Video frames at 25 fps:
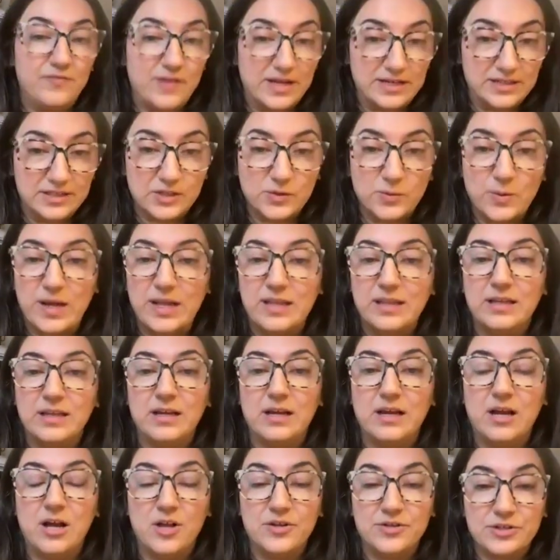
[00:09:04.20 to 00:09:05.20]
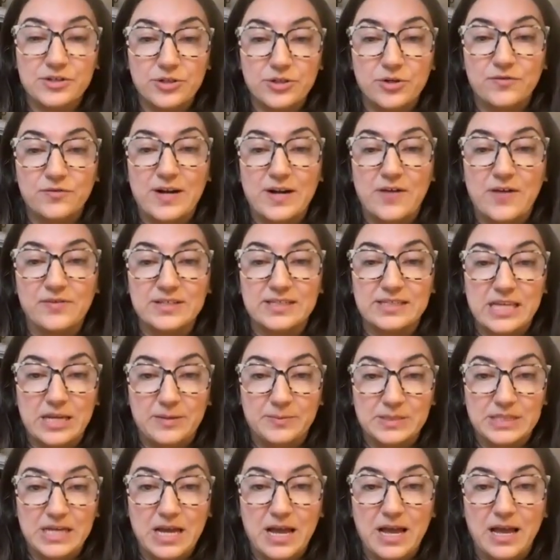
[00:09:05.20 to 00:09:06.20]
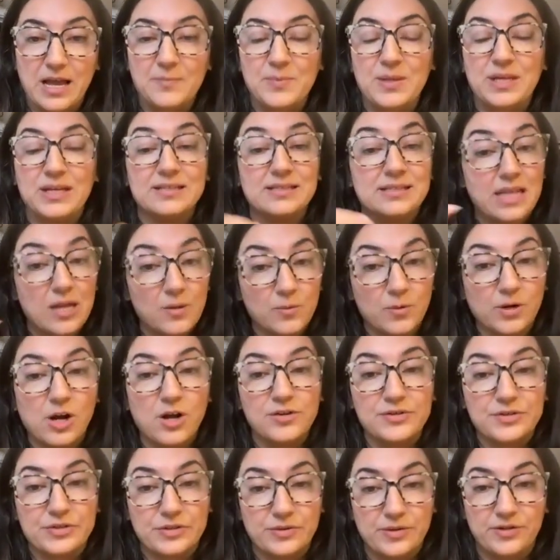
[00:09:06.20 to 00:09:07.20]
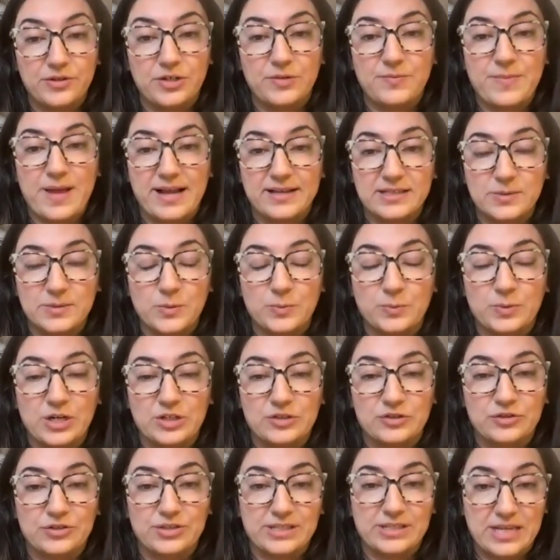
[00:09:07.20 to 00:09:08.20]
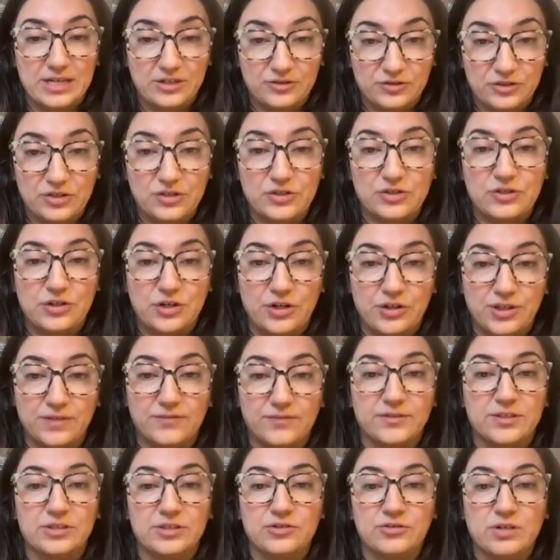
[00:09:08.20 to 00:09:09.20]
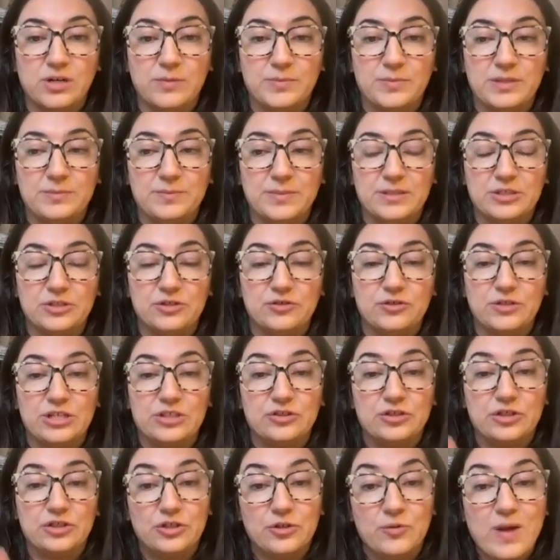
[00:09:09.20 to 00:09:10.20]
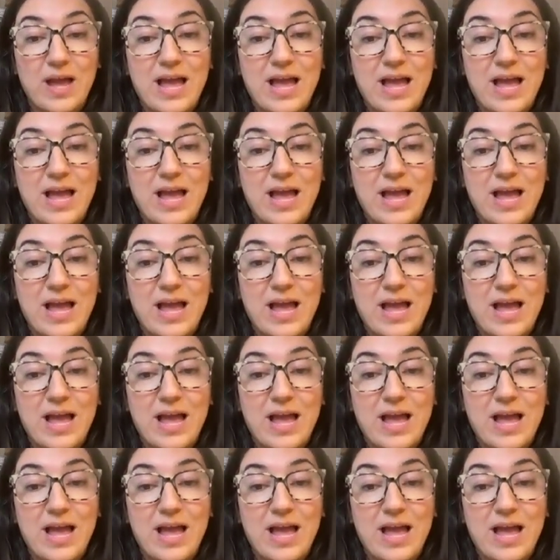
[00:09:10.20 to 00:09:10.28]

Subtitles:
in Venezuela also around the same time, because they were also under maximum pressure sanctions during the first Trump administration.